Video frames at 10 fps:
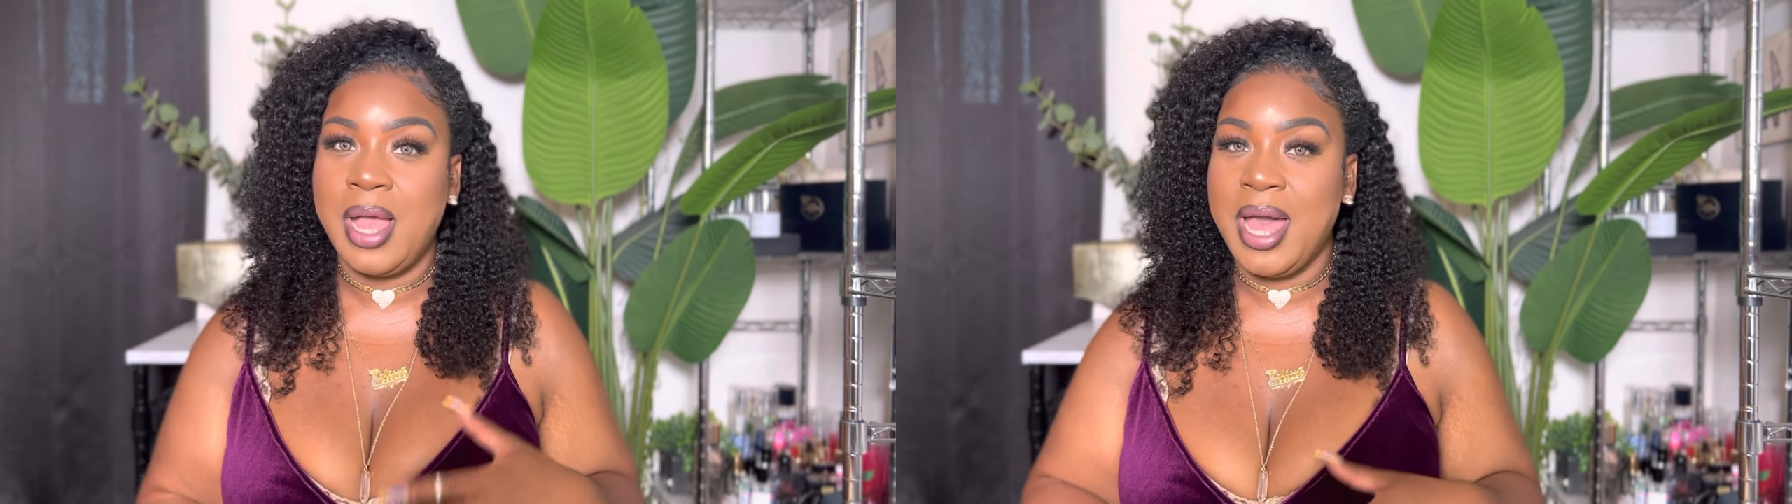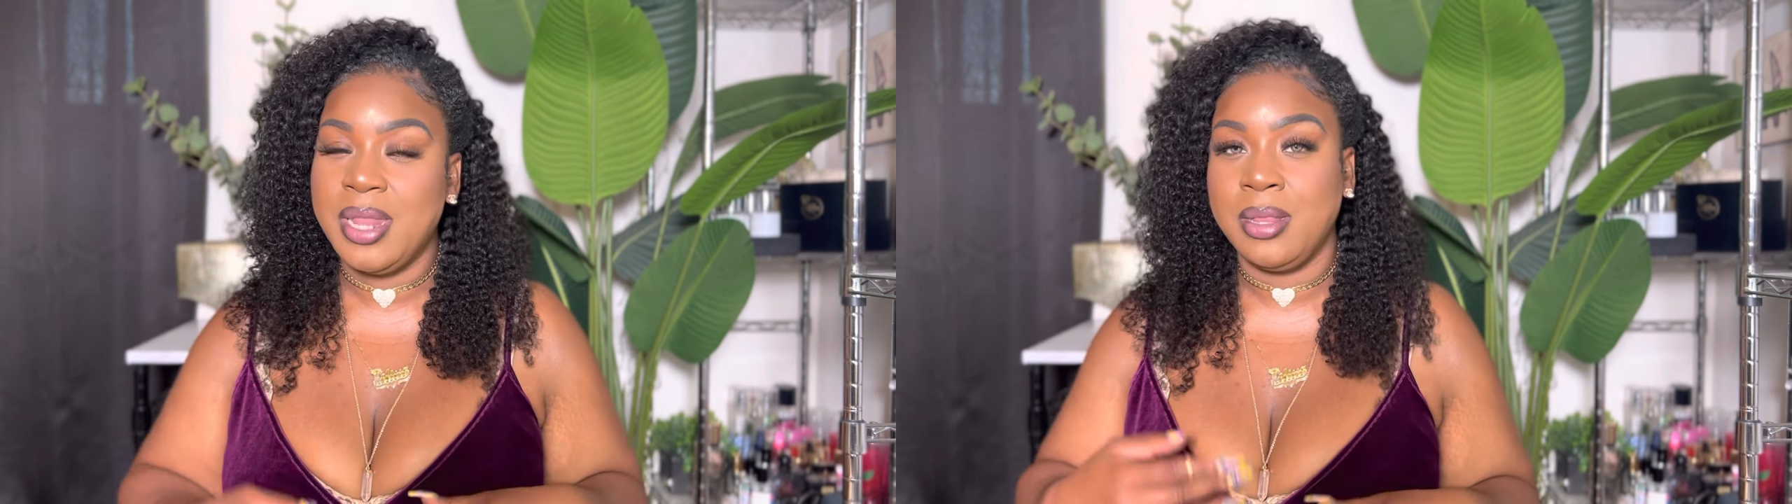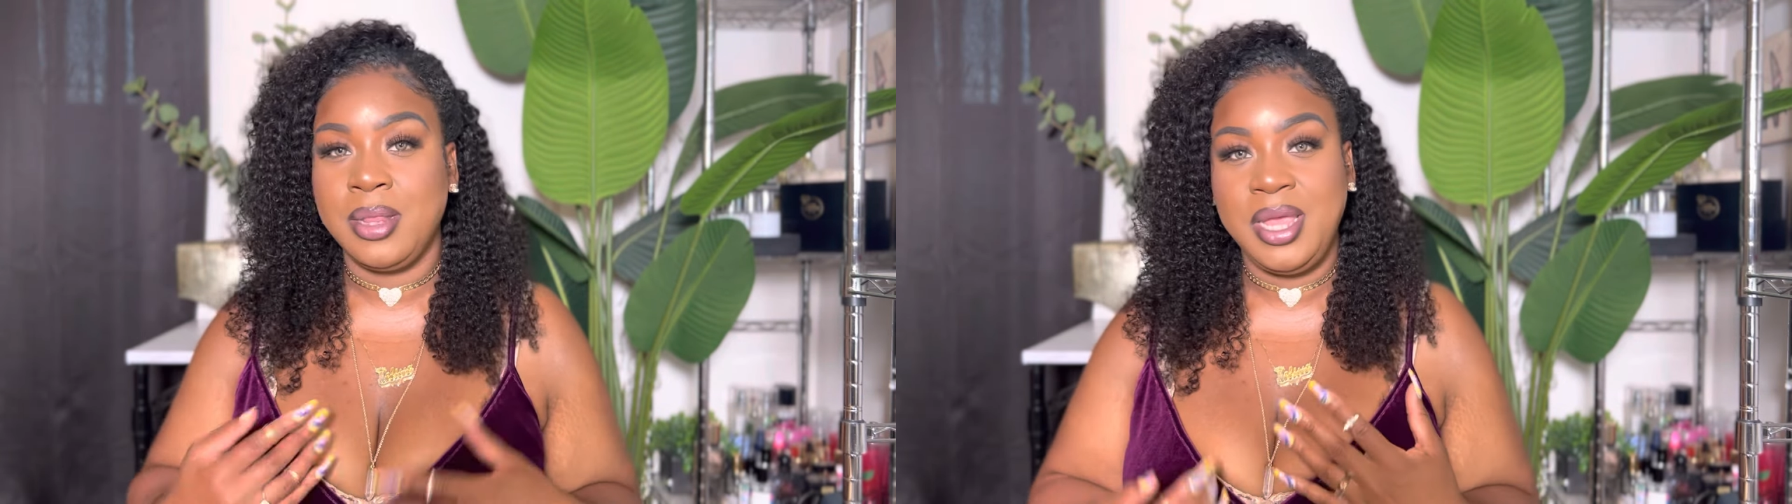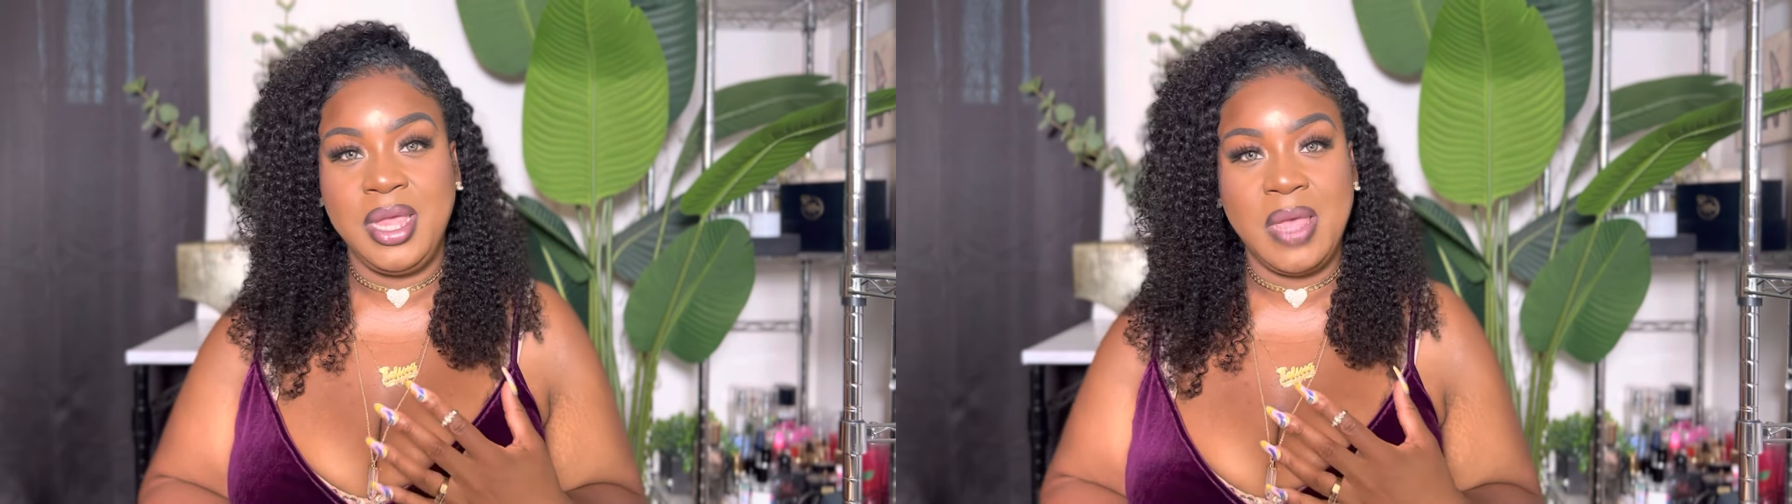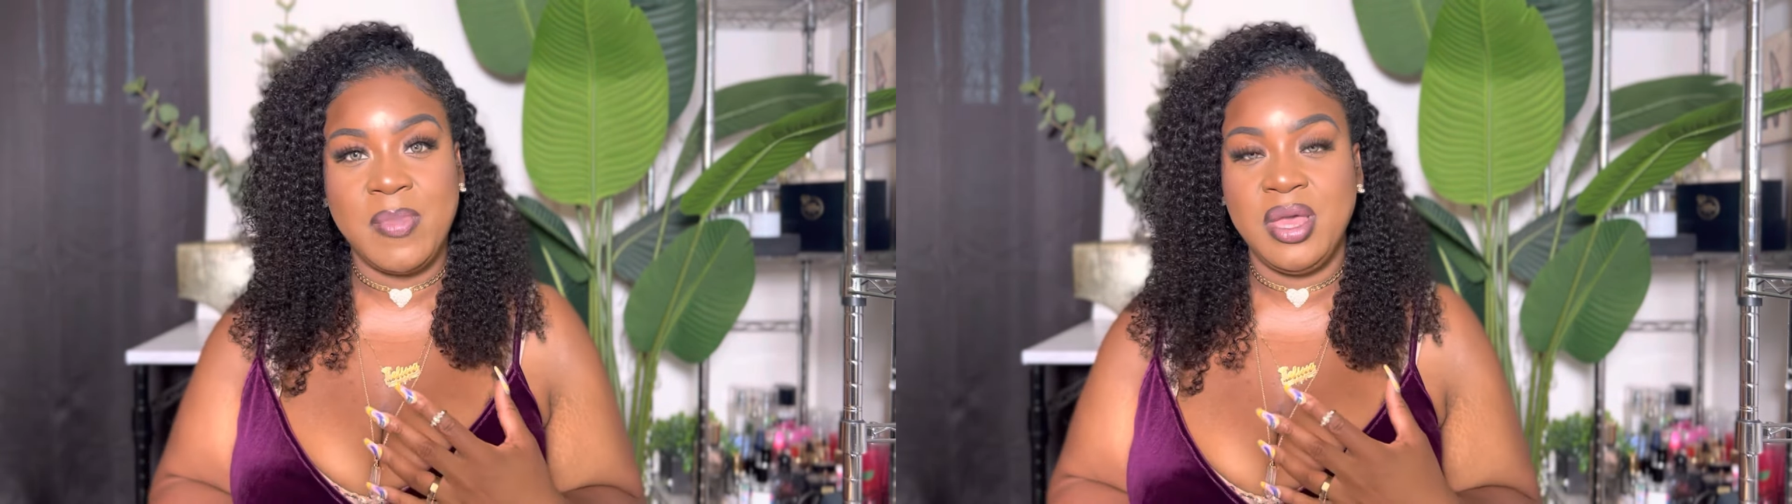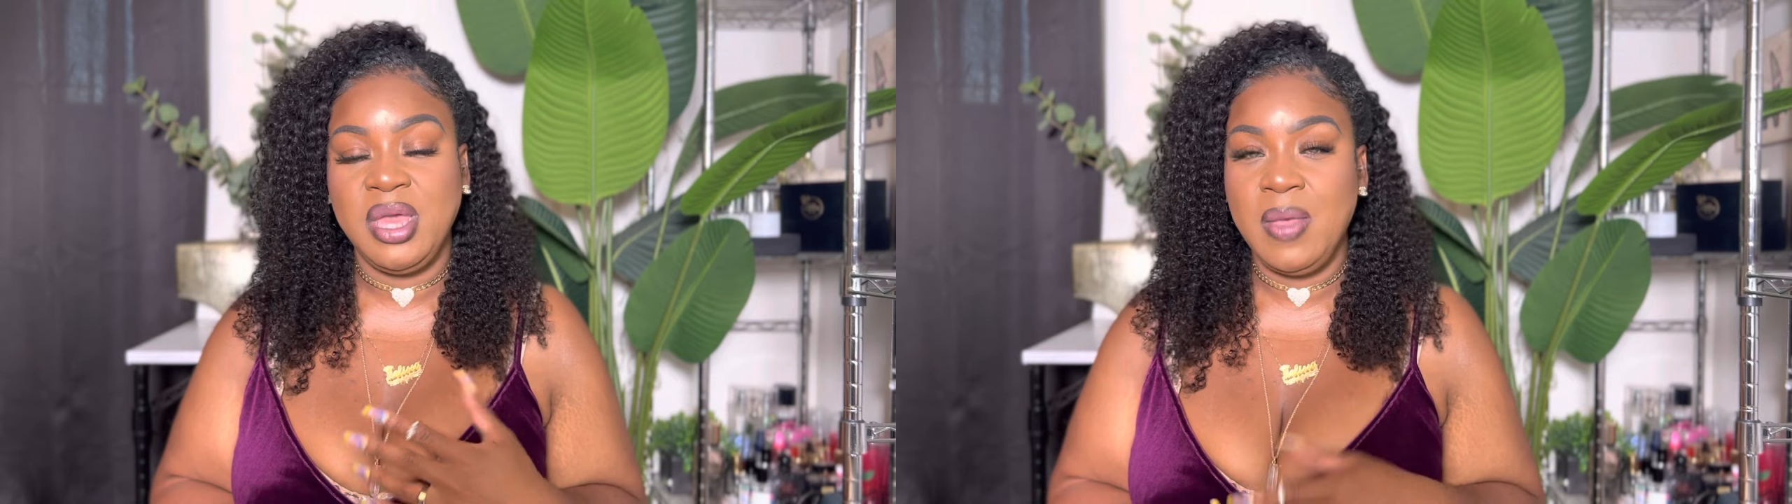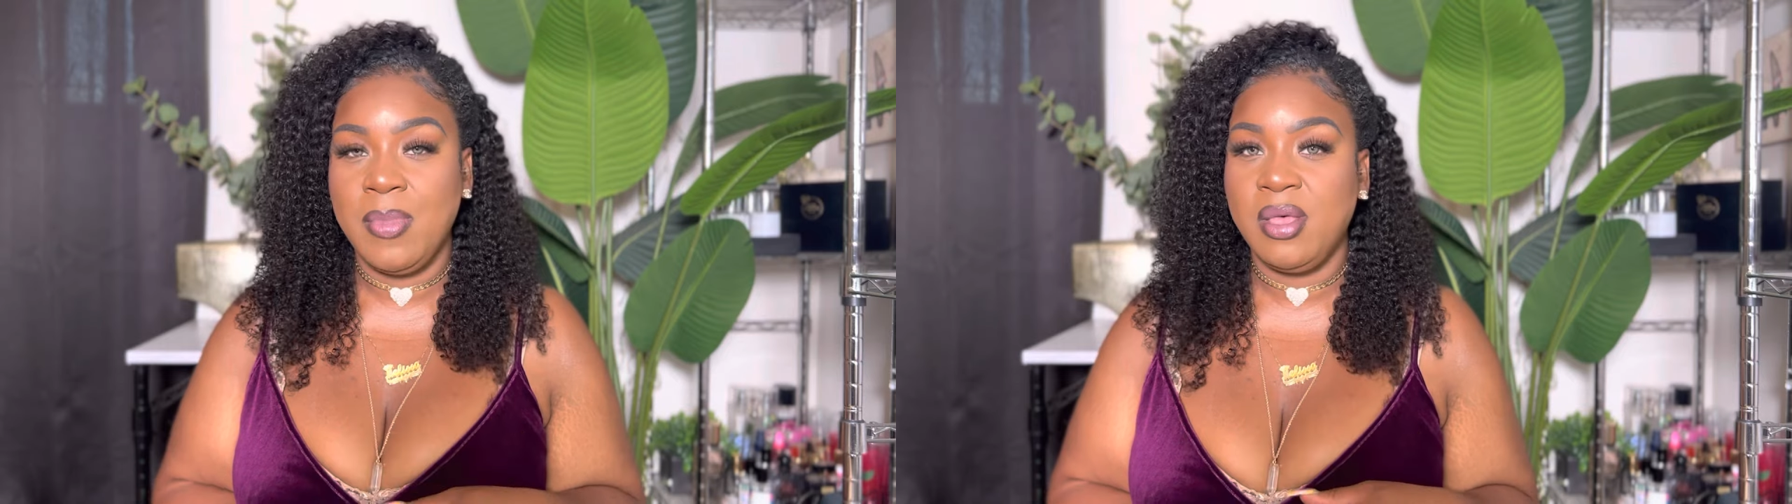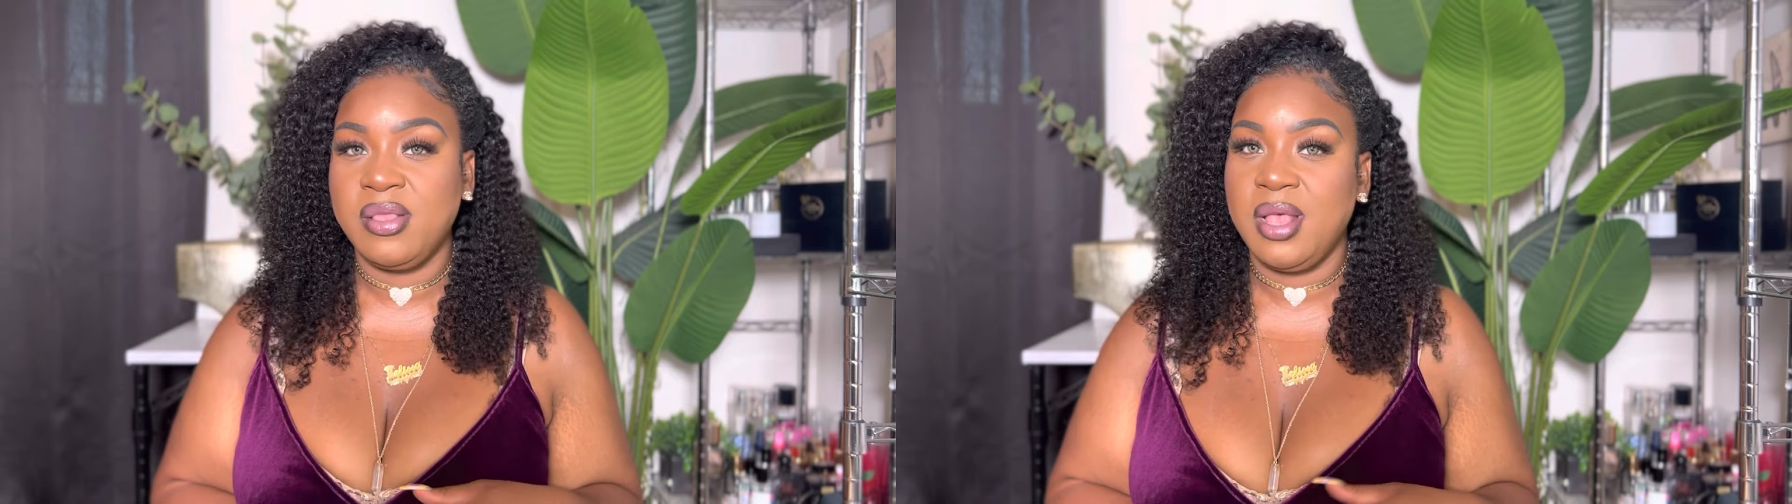I got a link in my
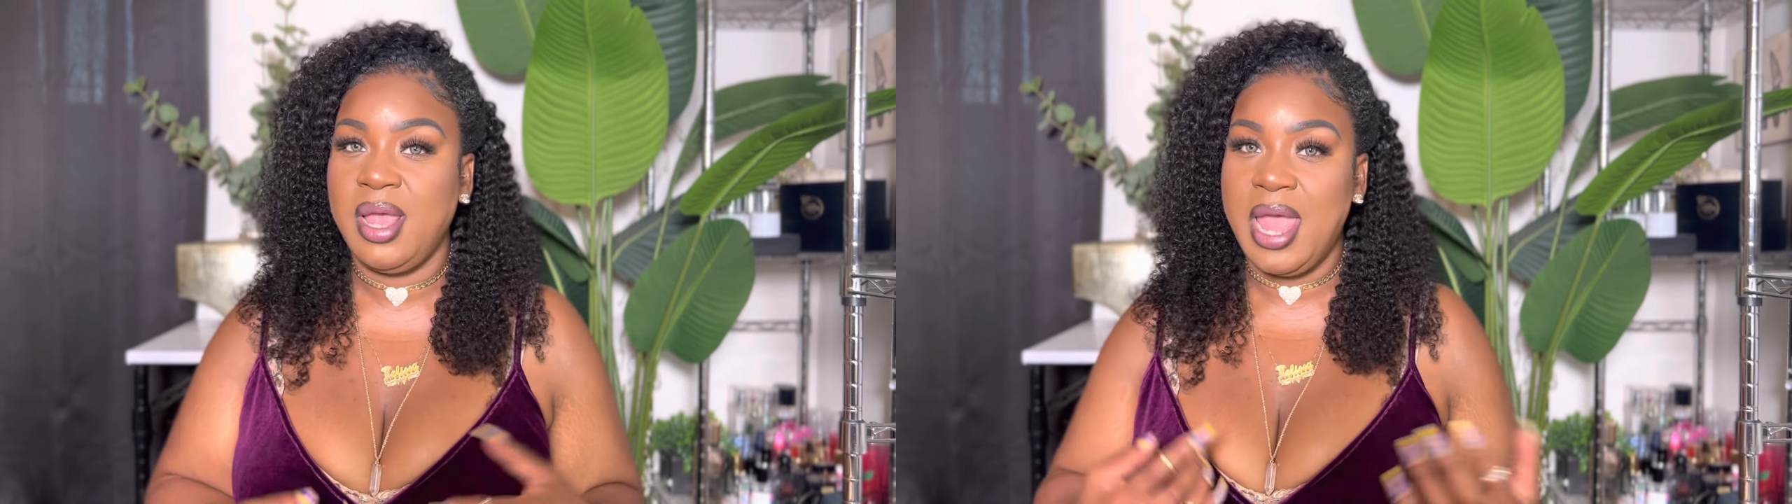email saying,